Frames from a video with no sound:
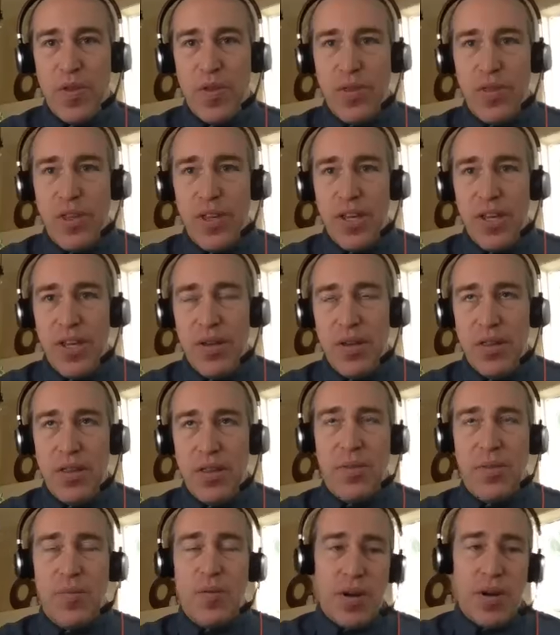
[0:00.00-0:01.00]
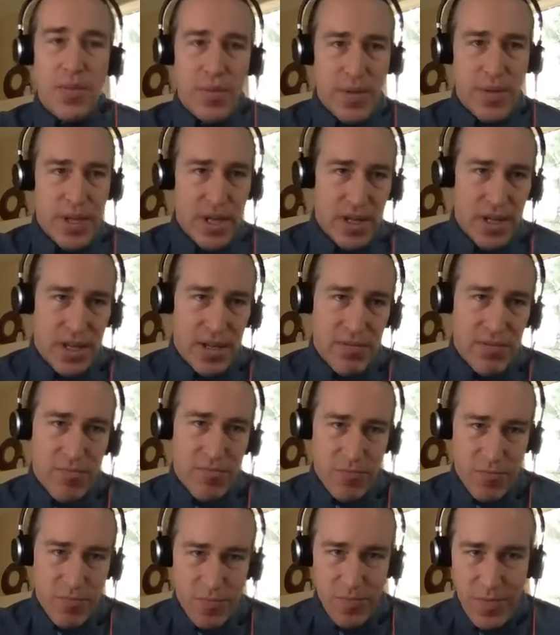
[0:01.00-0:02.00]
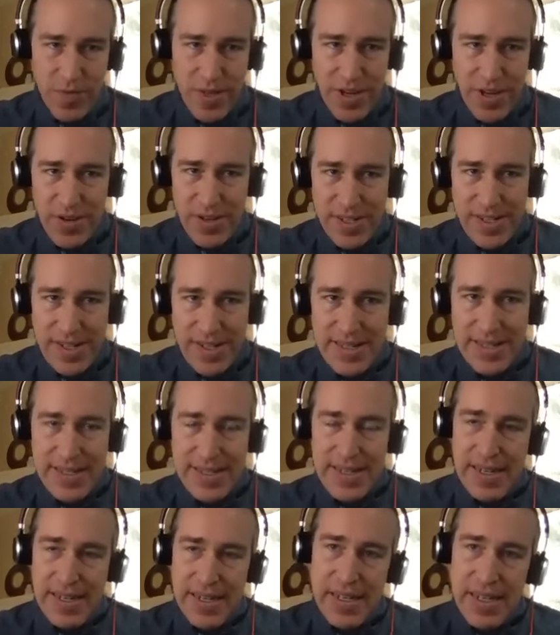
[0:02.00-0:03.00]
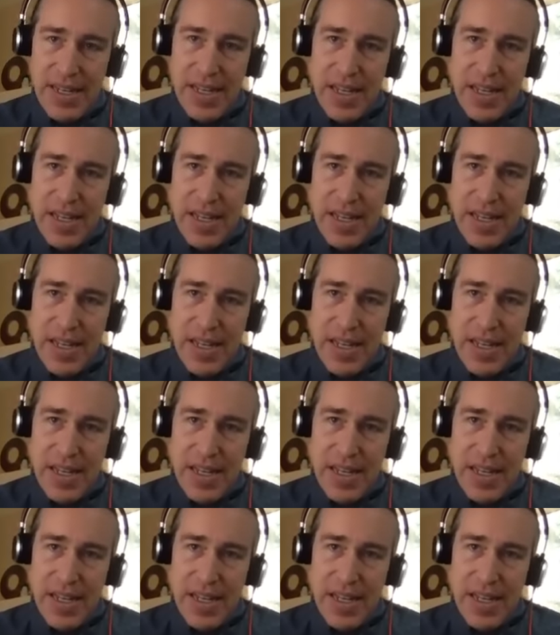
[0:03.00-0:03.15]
The problem again there is testing.